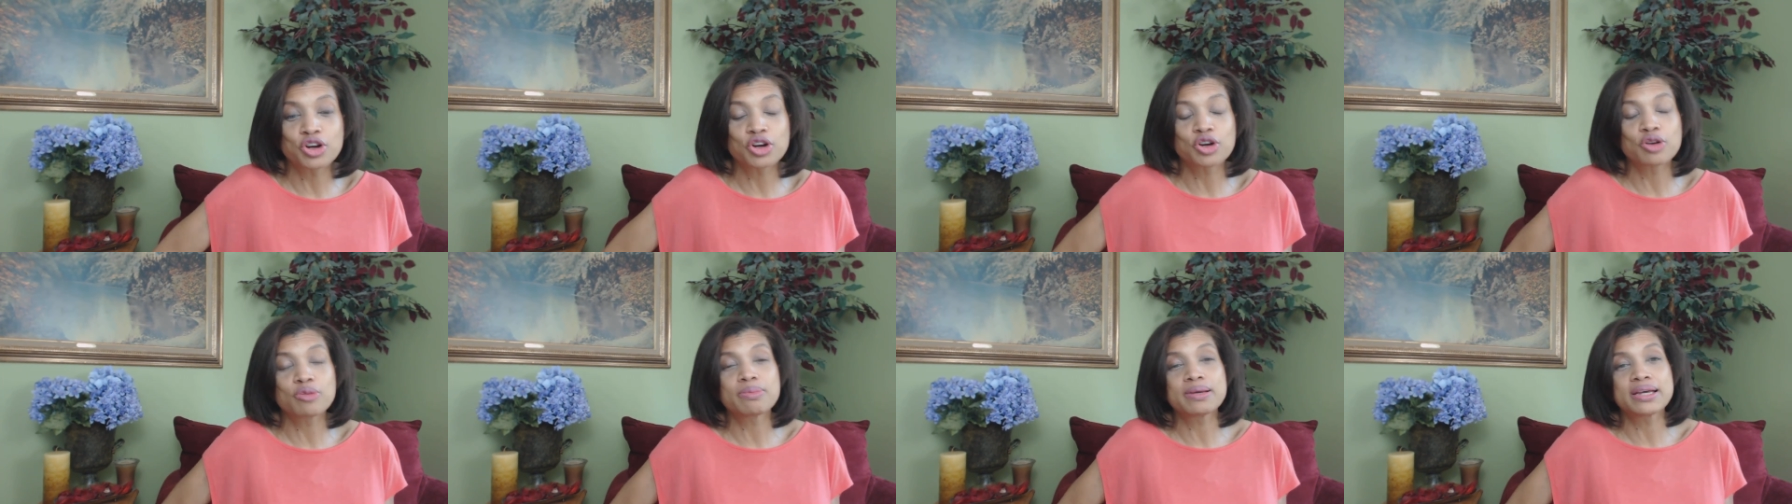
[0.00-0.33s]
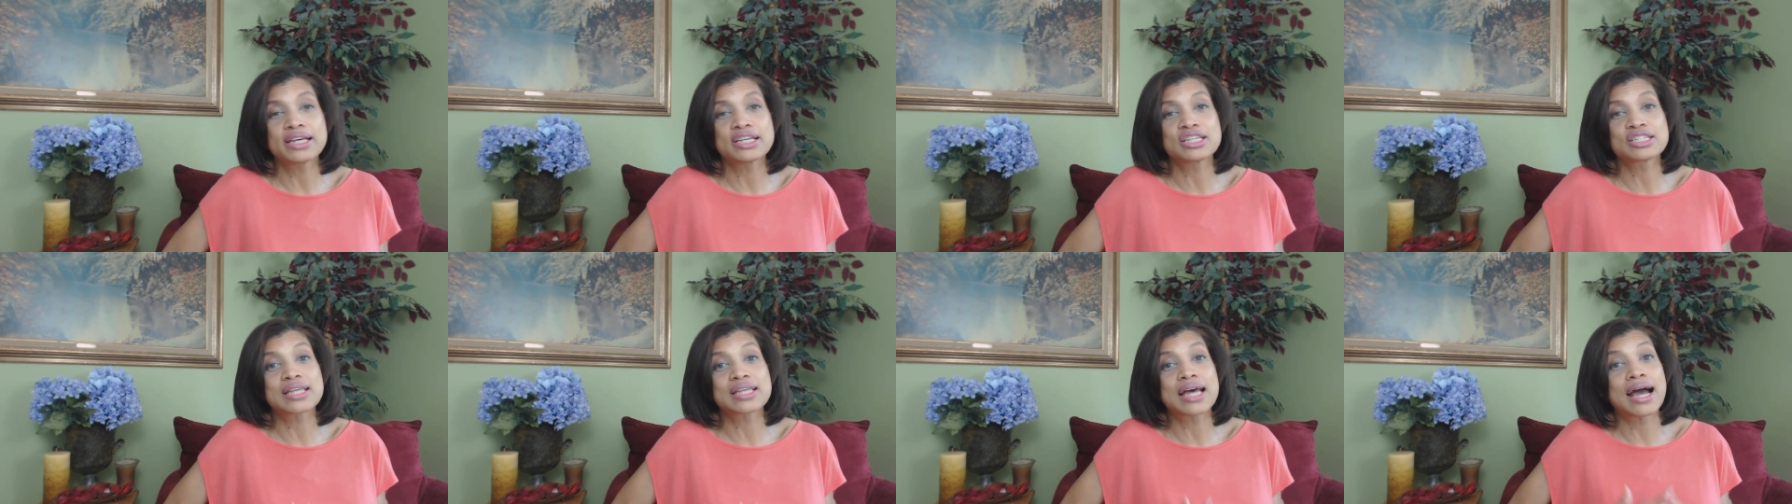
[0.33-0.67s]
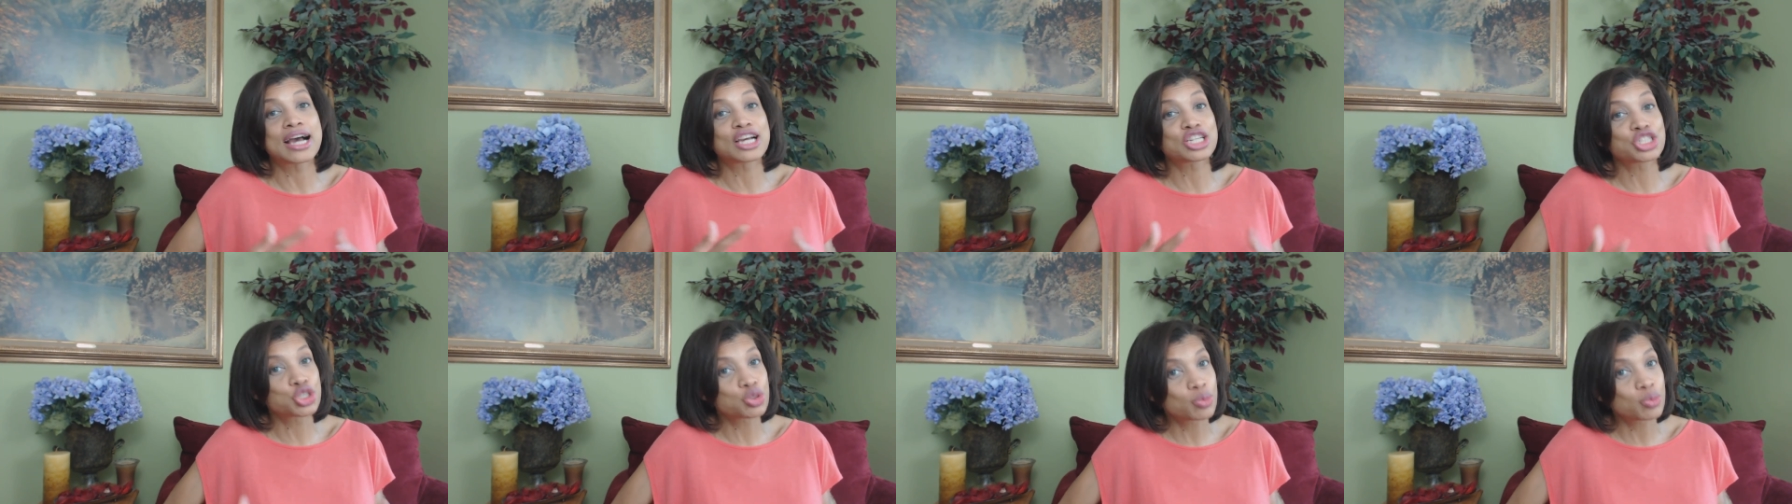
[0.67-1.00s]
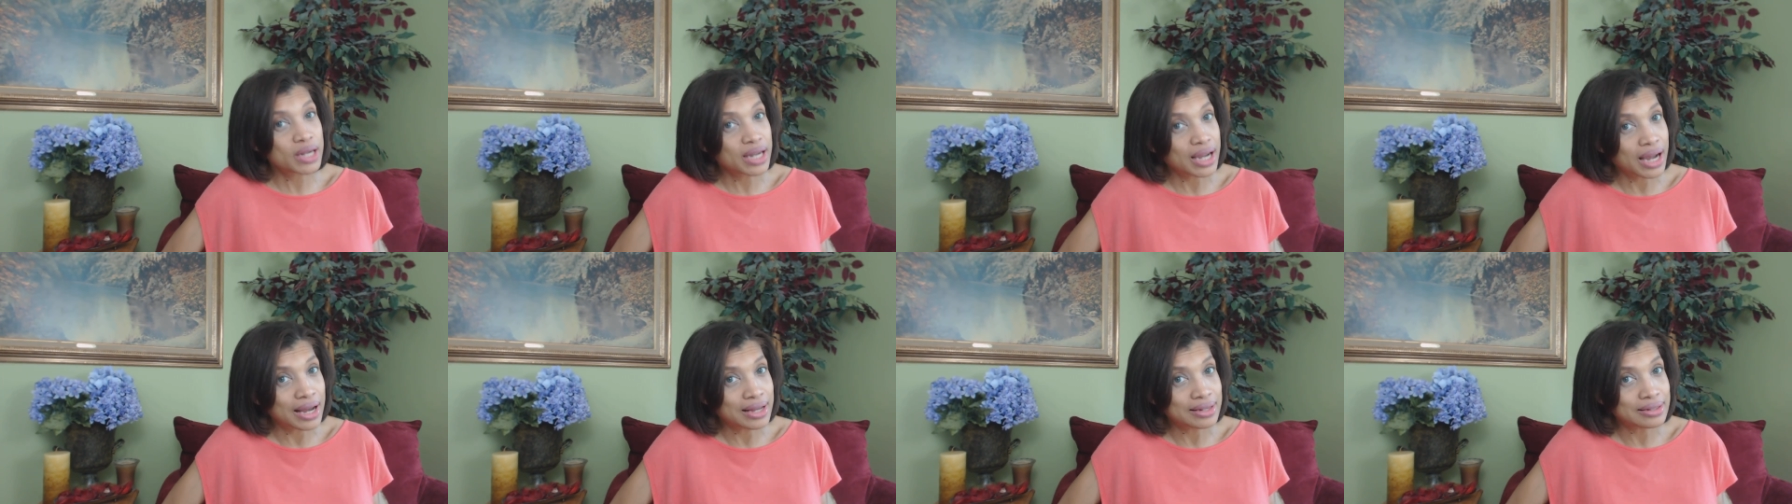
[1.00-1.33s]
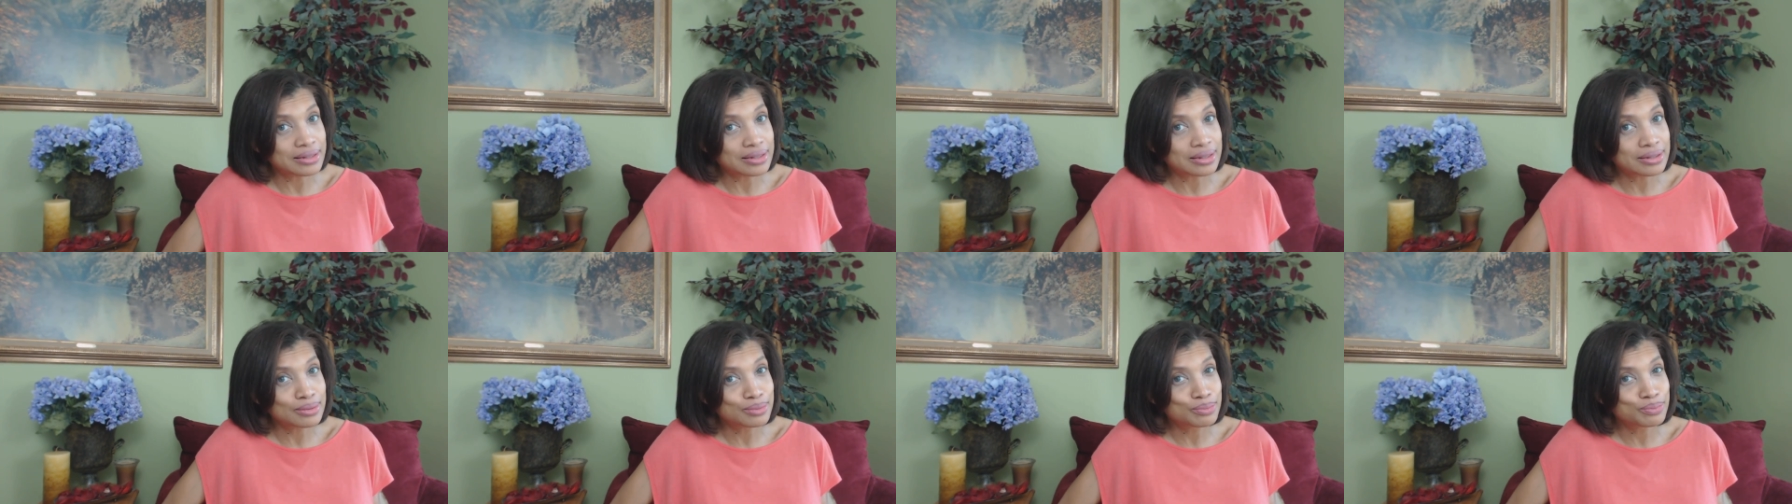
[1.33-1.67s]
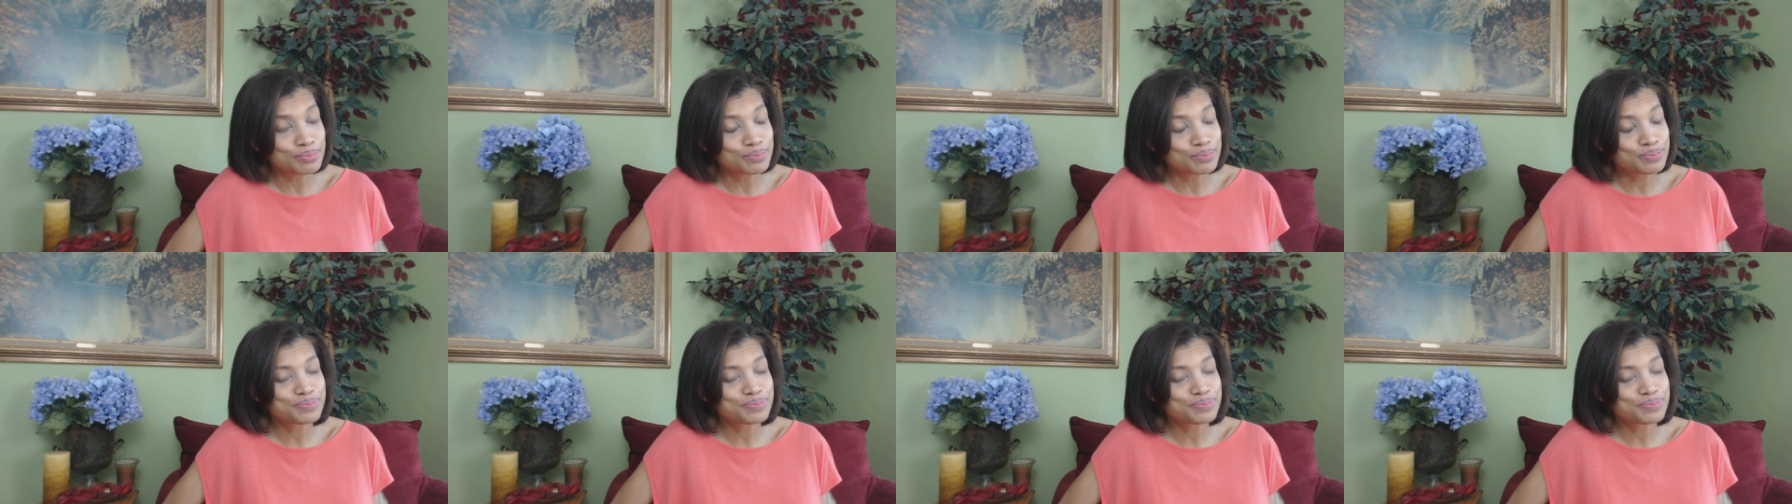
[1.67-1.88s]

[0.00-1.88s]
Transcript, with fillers: herb is ashwagandha